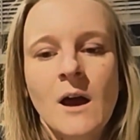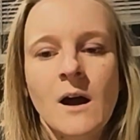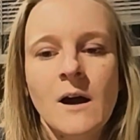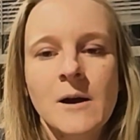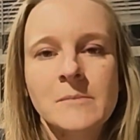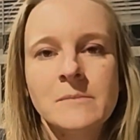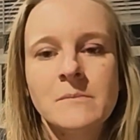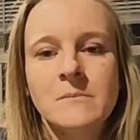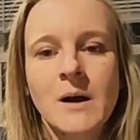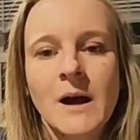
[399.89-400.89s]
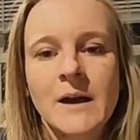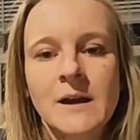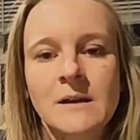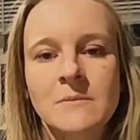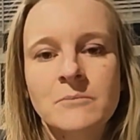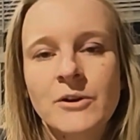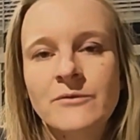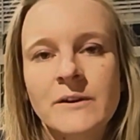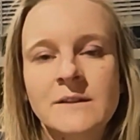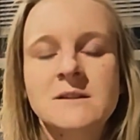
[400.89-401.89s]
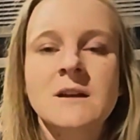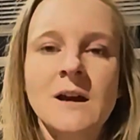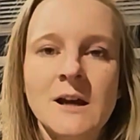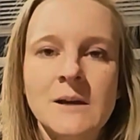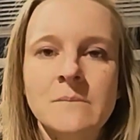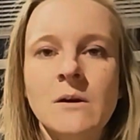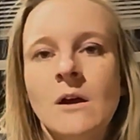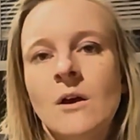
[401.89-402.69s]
my boyfriend at the time